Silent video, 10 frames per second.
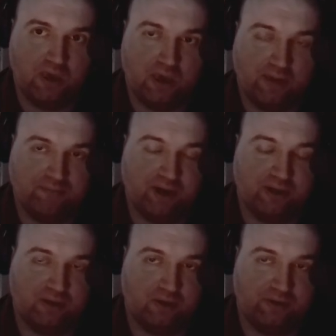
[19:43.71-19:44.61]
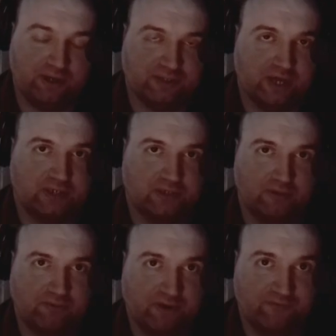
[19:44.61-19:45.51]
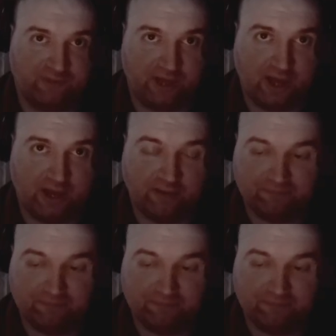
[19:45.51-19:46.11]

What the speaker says: And by law, that's actually a red flag.